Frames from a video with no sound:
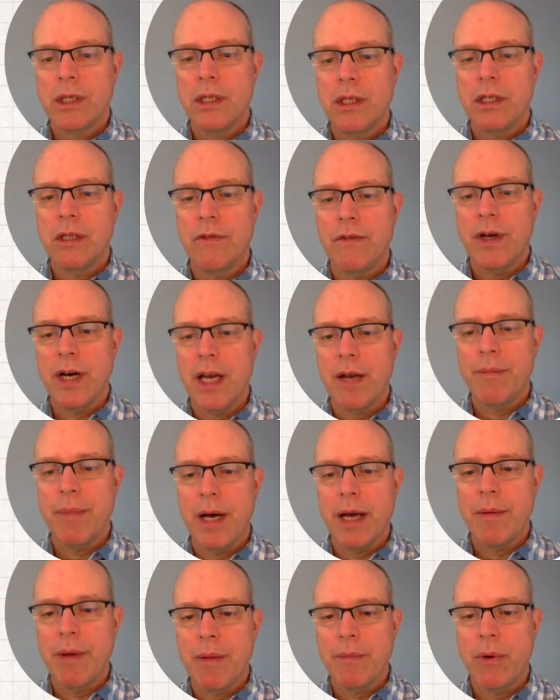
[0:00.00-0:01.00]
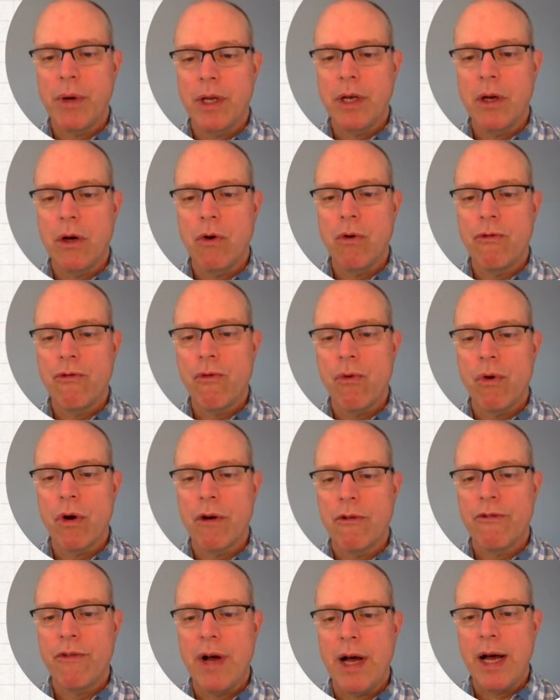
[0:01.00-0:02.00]
divided by my
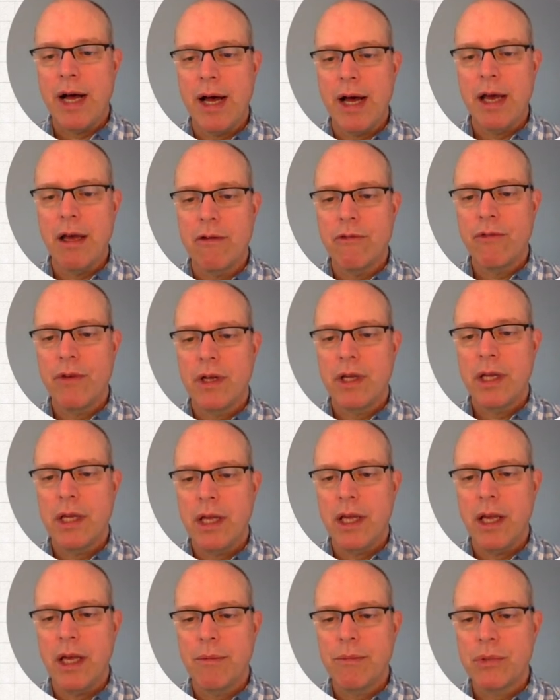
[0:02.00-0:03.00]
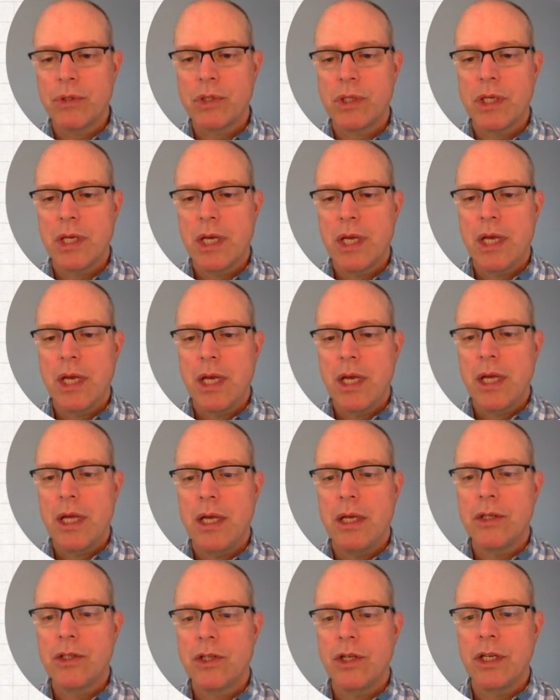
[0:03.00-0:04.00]
0.045 amps
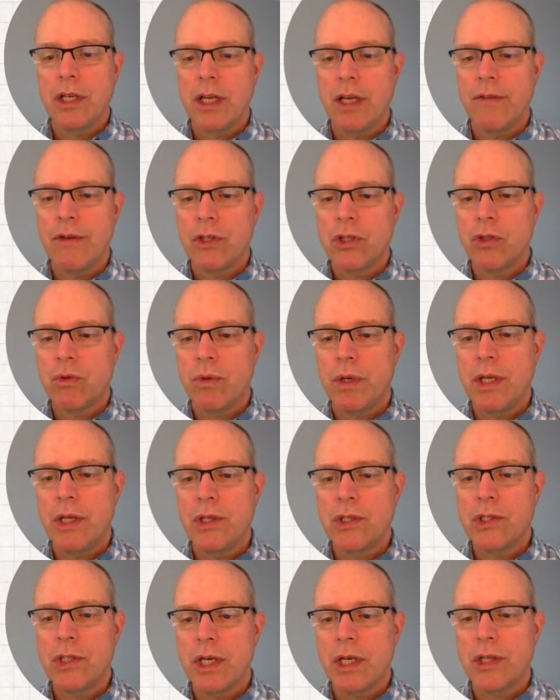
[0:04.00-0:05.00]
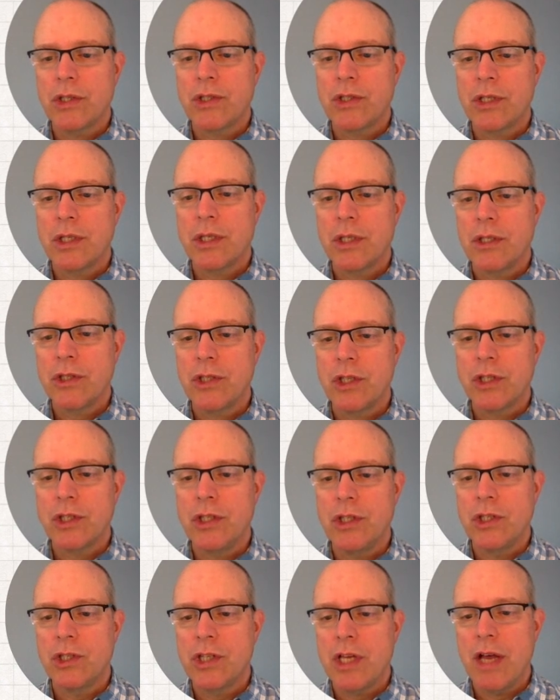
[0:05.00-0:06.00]
is going to give us
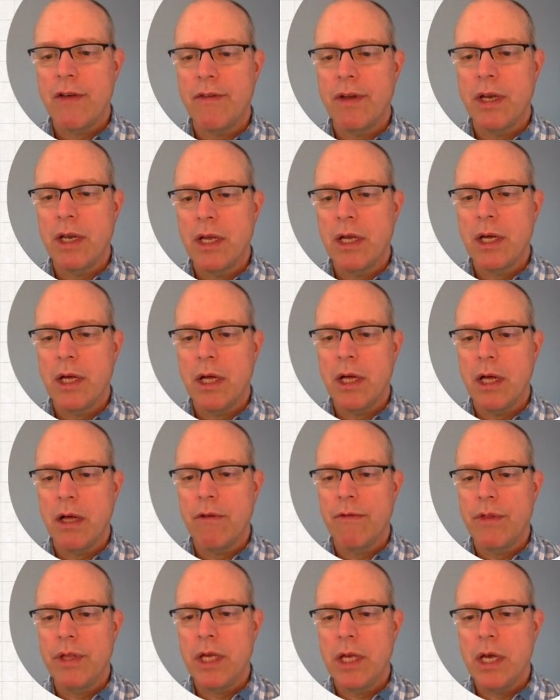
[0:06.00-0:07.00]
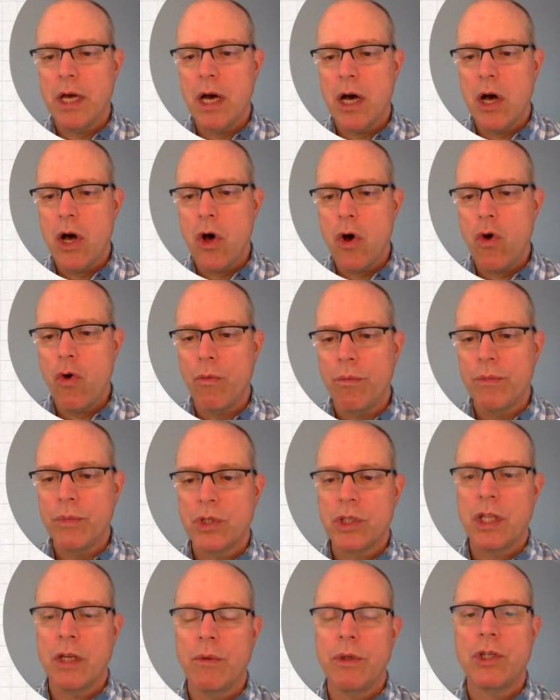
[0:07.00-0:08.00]
2667 of the
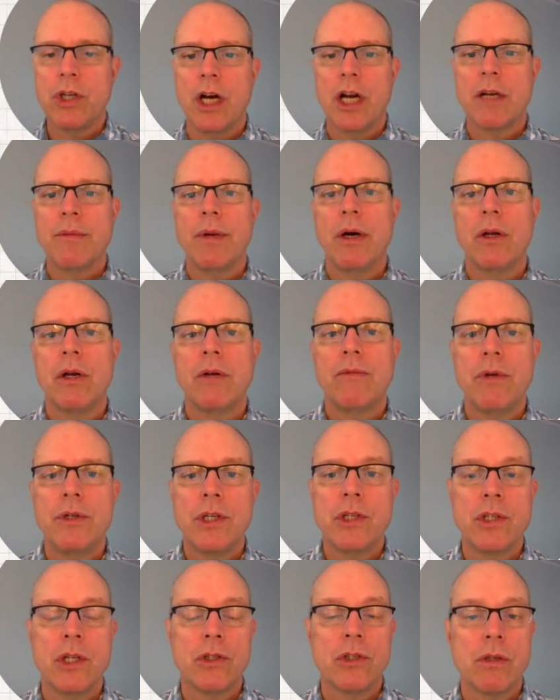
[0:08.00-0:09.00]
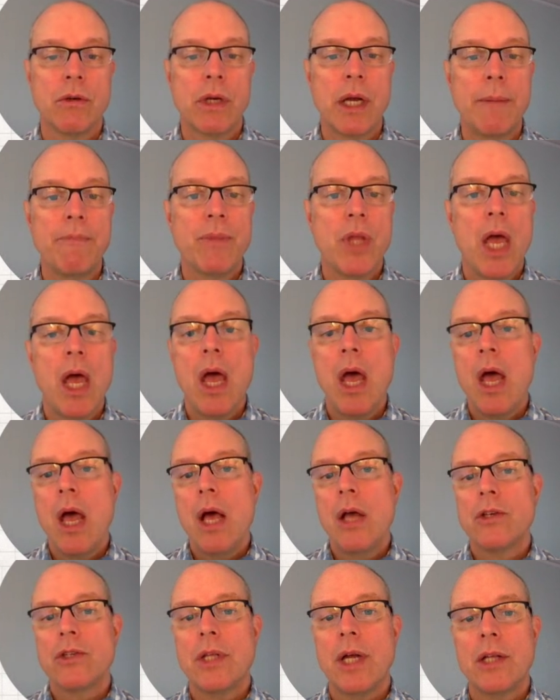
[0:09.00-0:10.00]
ohms that we talked about of resistance. Okay,
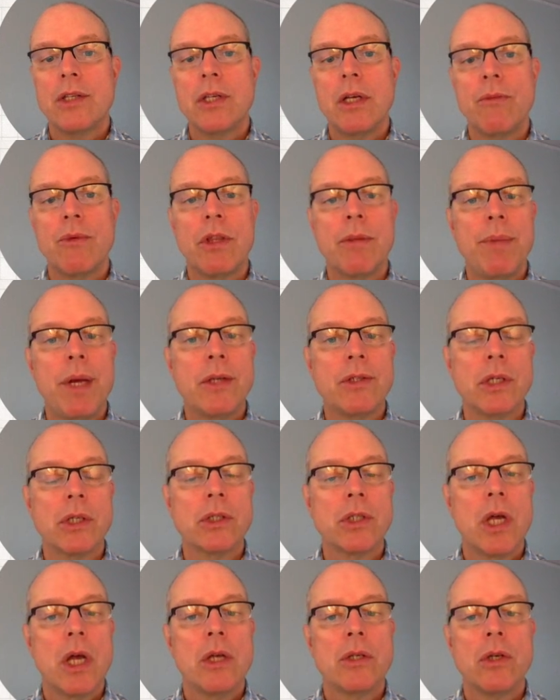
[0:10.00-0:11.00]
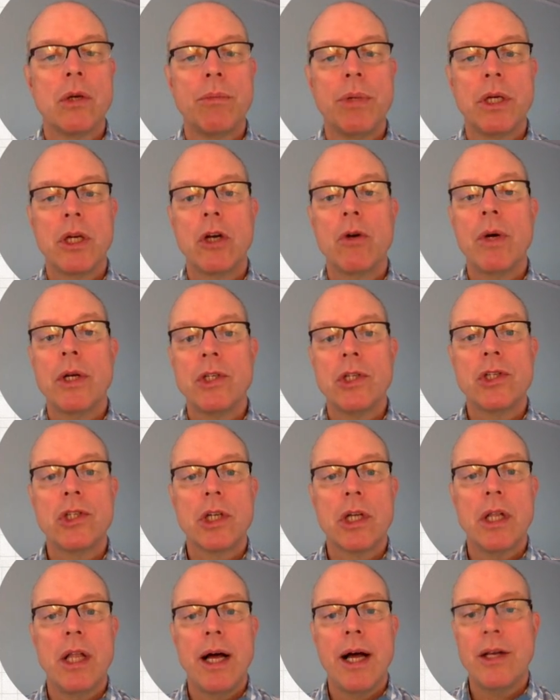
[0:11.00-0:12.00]
so that's it with the basics. So bring your questions to
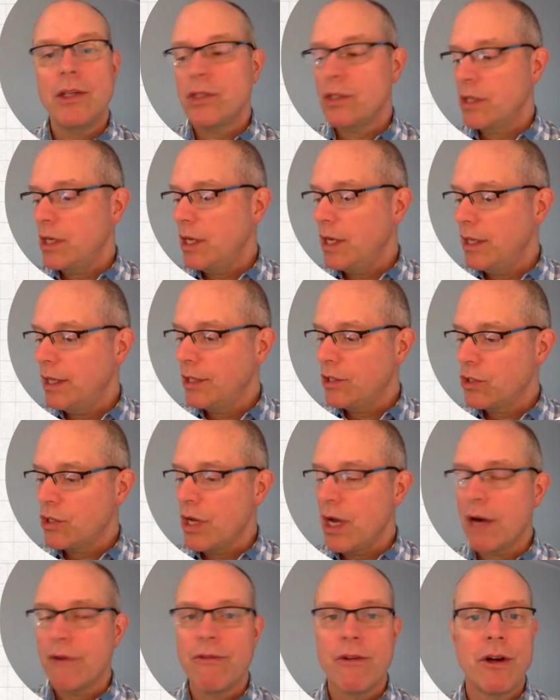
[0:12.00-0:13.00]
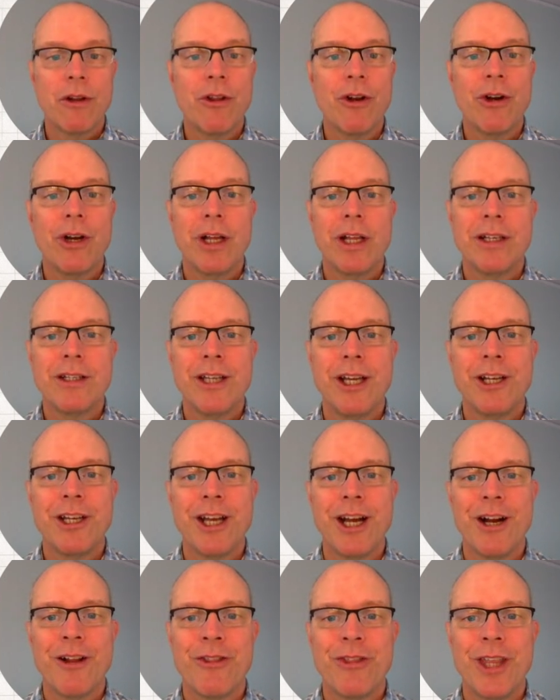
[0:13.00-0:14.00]
class. Let's talk further and take
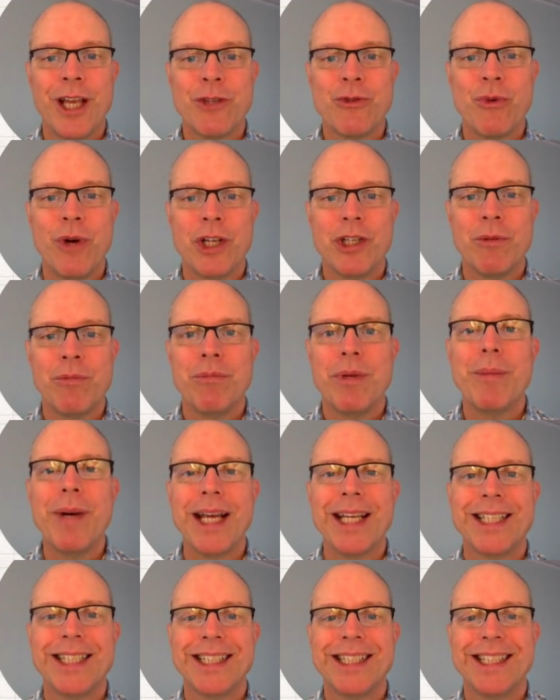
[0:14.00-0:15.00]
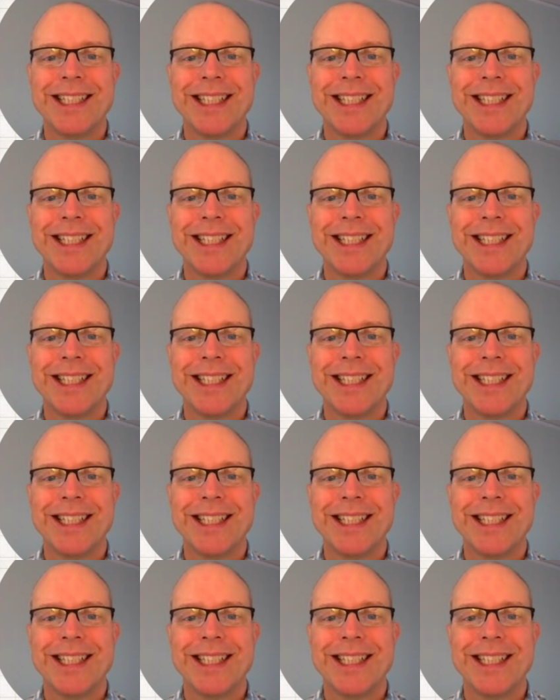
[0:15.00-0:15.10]
care. Thanks for watching. Bye-bye.